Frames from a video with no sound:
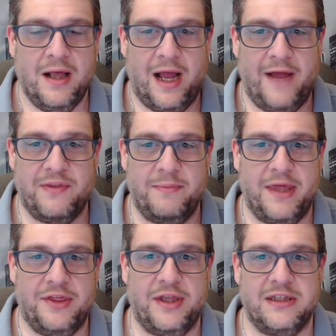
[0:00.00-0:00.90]
I have to
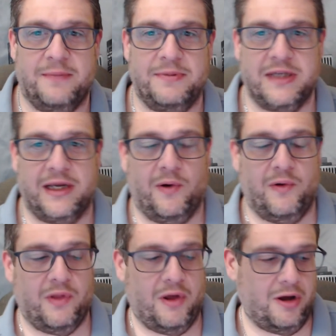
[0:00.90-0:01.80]
make things up as I go
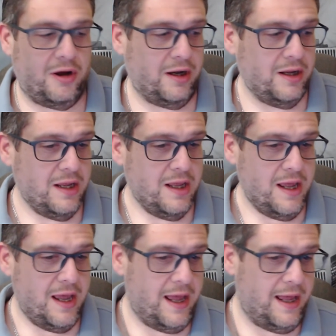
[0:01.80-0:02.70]
along
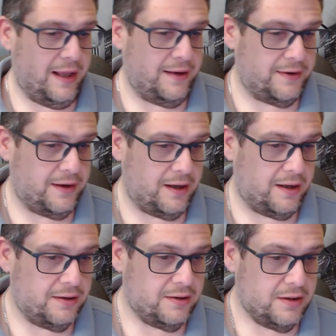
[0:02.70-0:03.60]
and
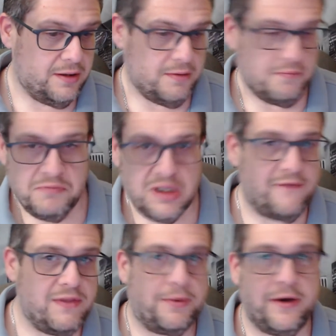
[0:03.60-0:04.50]
give
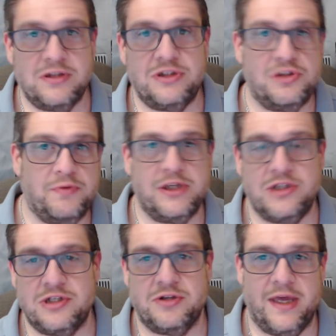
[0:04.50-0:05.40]
the player a situation
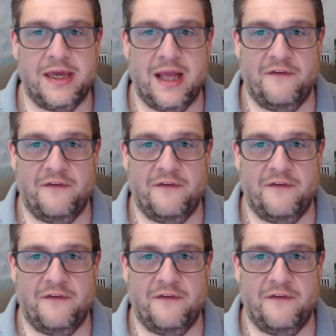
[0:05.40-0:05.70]
so they can have